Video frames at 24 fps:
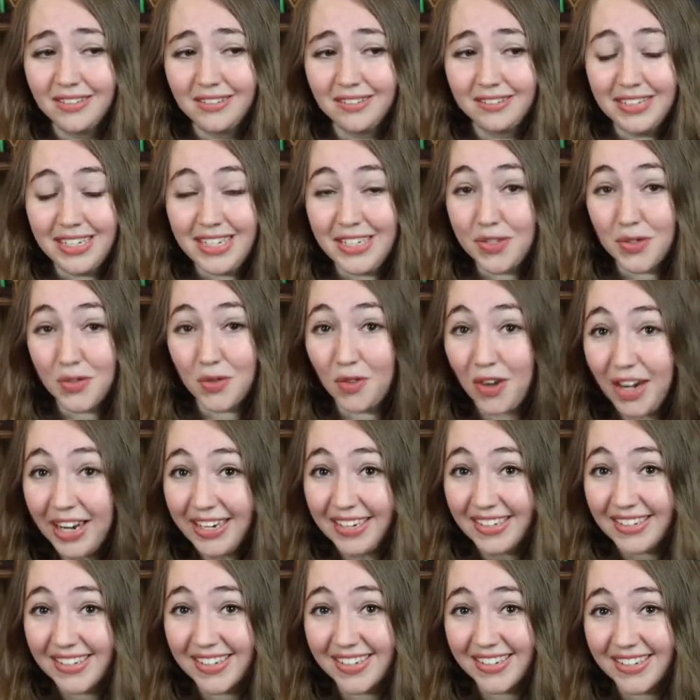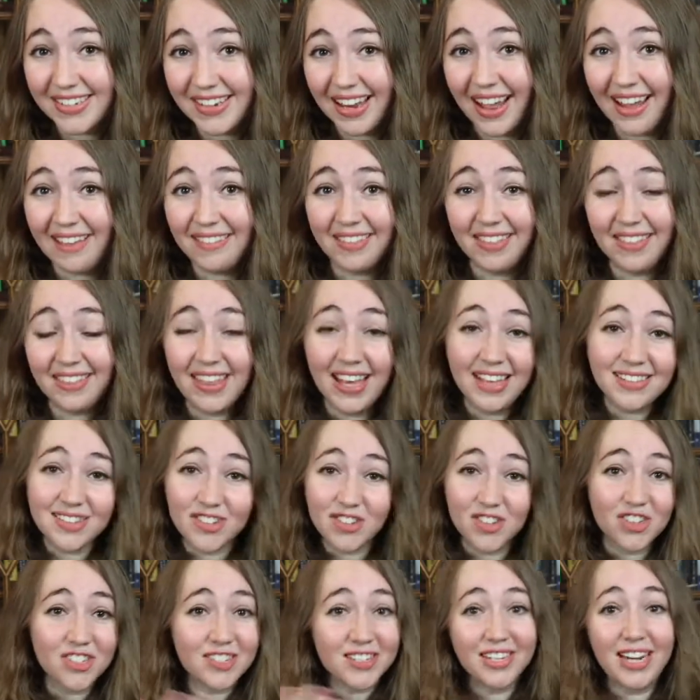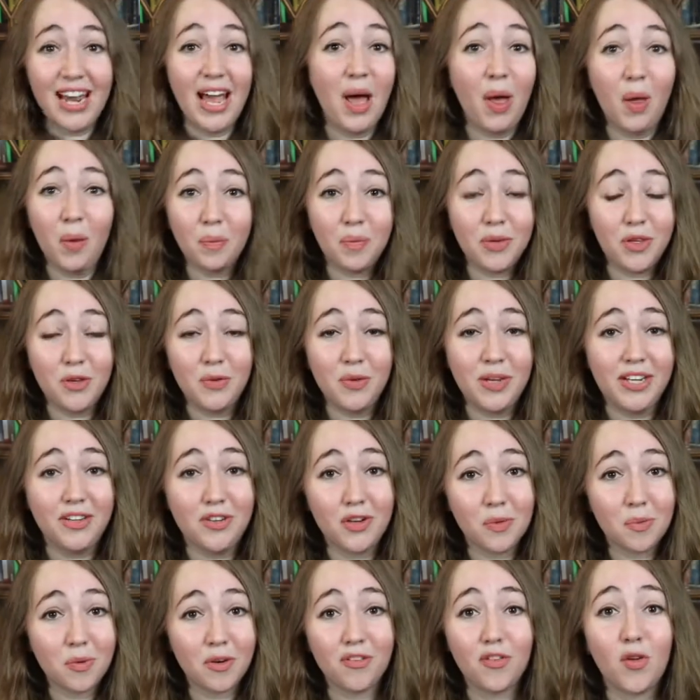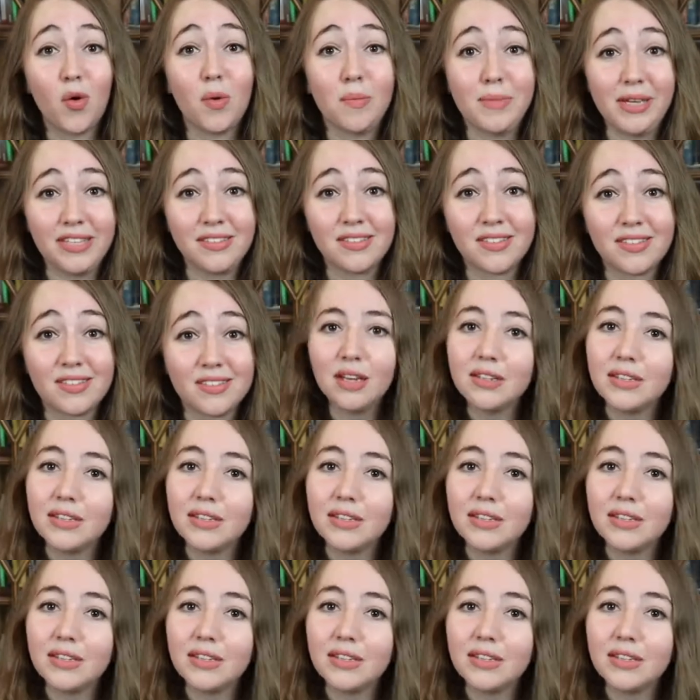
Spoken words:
is great, and that's just gonna help you in your performance.